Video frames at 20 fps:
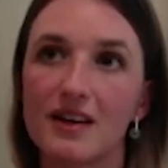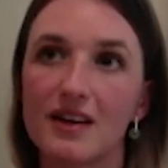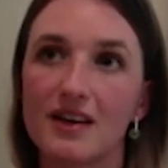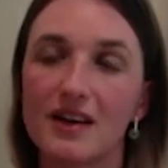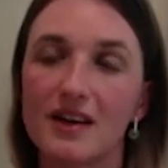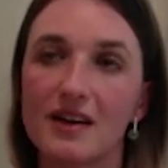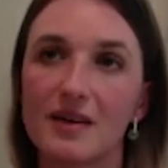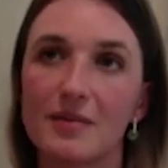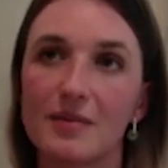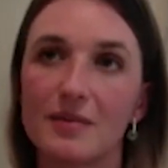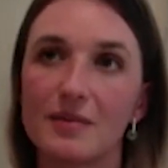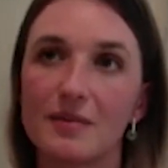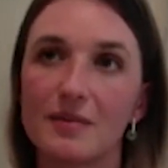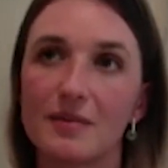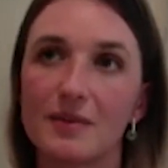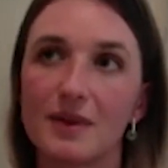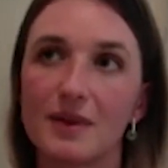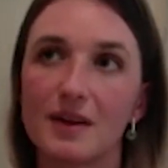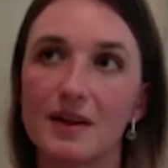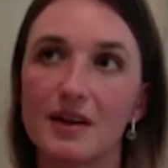
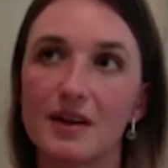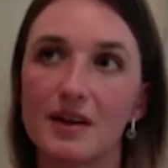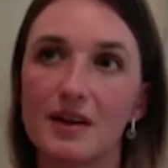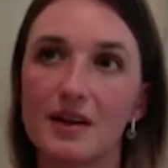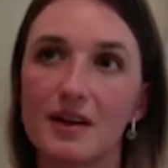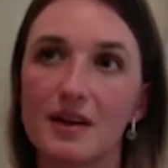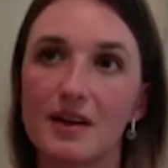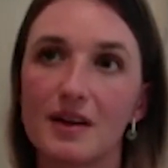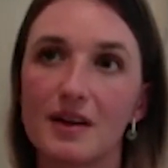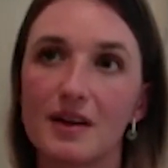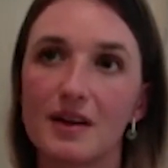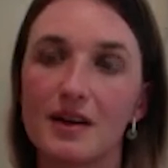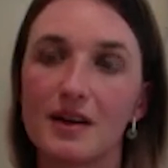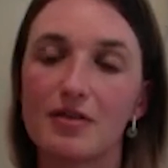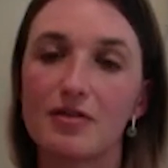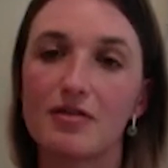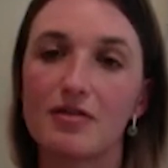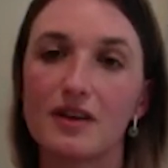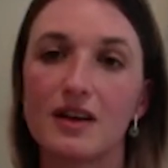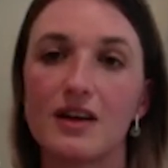a
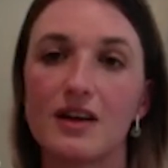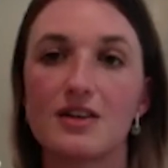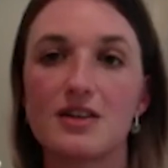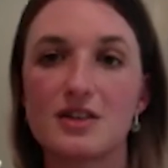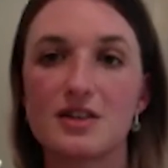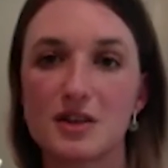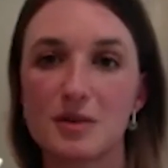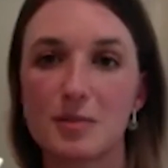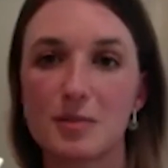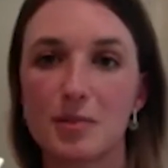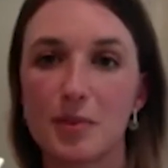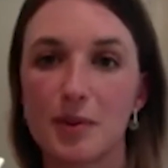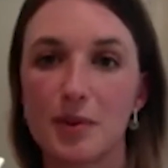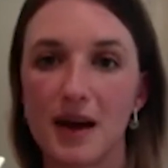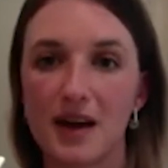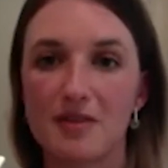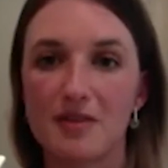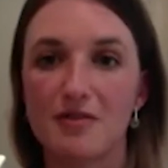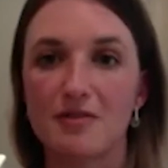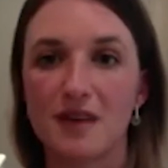fellowship
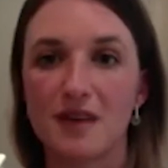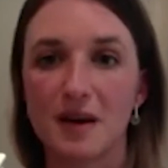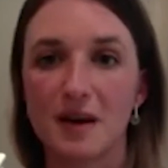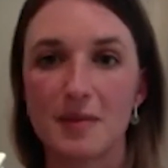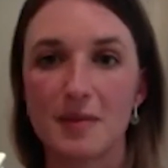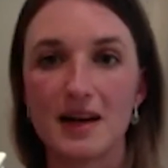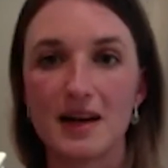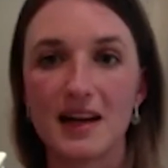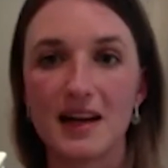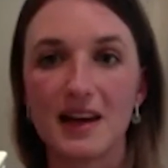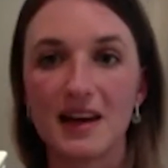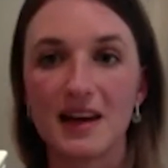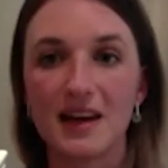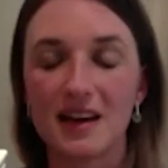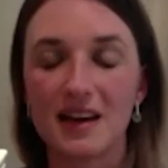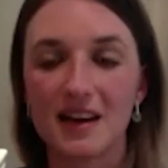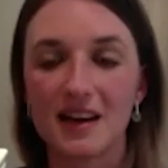and a family